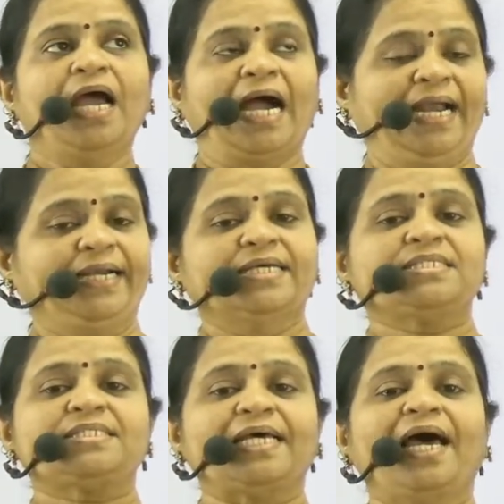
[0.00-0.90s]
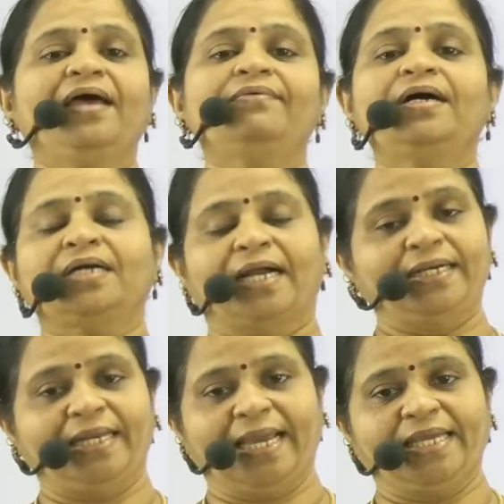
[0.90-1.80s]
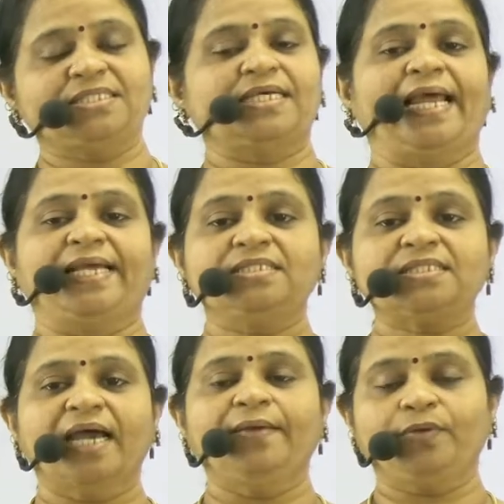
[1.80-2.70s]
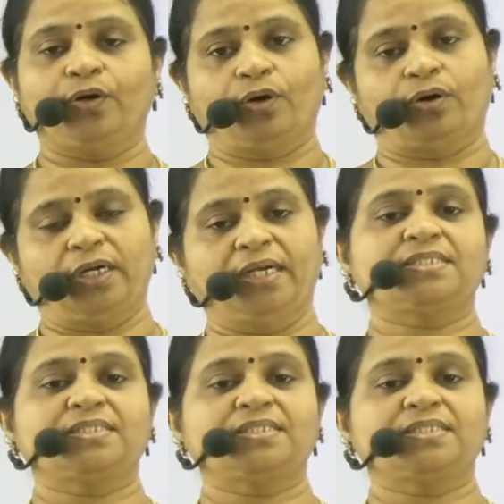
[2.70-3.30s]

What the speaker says: and the saliva contains an enzyme called